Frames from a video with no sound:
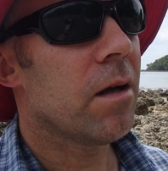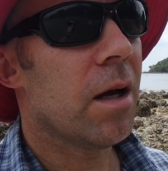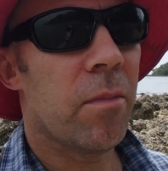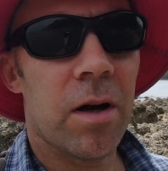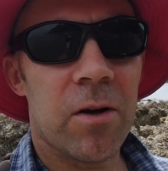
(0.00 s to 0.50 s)

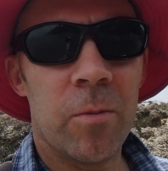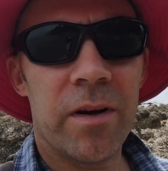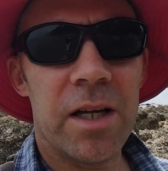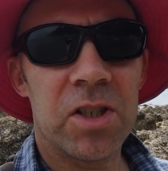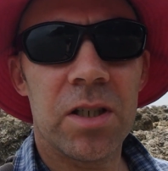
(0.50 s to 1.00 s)
my
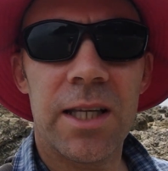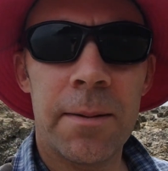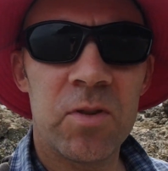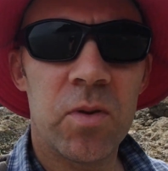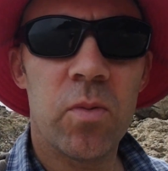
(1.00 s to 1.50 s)
accommodation
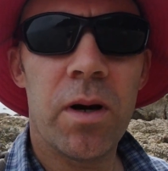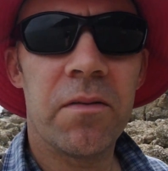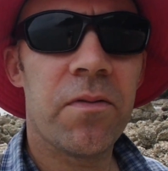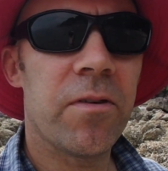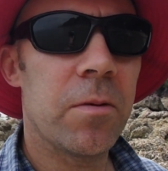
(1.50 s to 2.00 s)
comes with
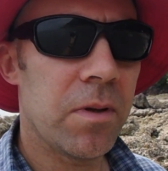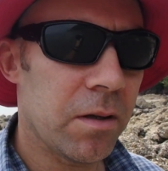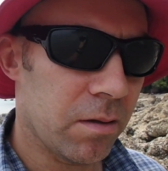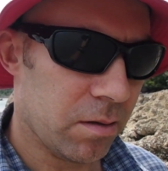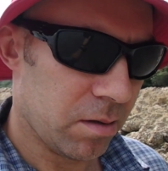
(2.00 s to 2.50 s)
one free
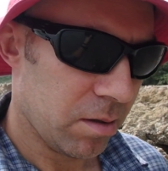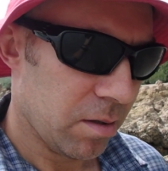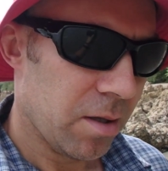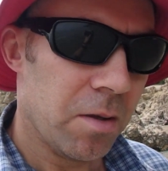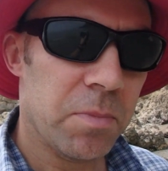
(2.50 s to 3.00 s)
meal,
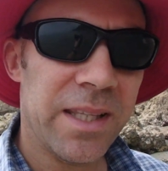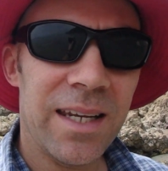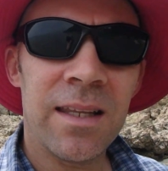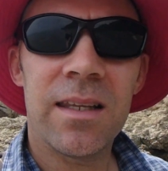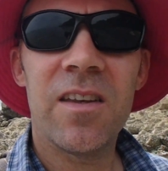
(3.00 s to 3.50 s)
but
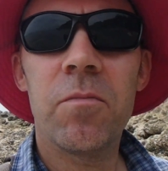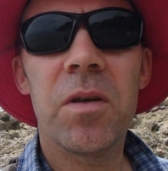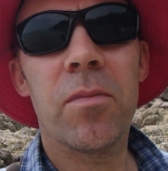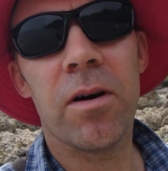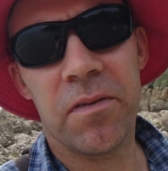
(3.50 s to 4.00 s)
they didn't give
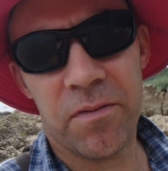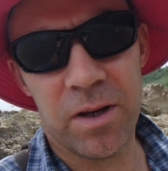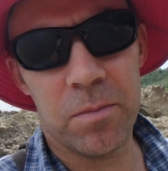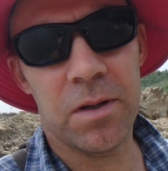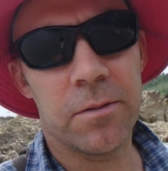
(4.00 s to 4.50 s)
me my
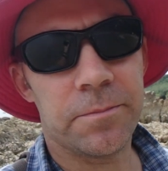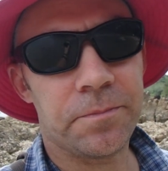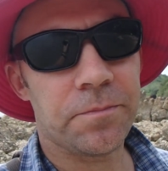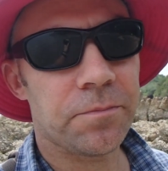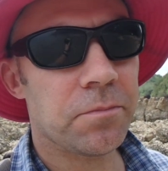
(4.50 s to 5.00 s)
free meal.
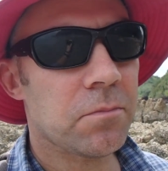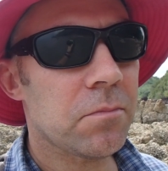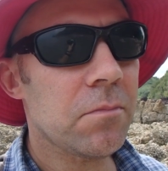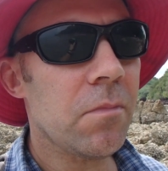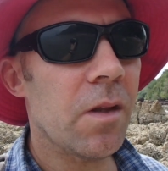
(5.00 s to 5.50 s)

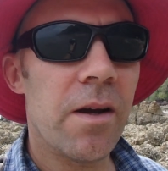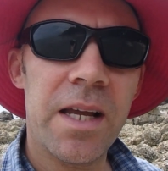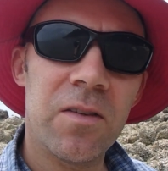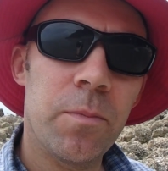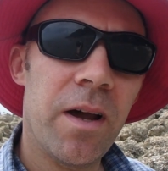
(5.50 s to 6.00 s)
I
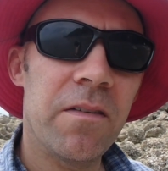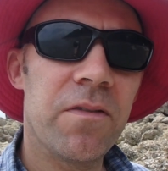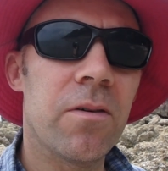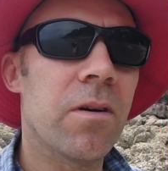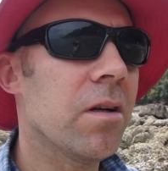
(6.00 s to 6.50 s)
had to pay
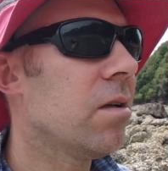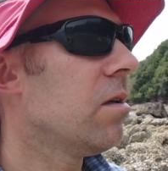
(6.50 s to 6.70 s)
for it.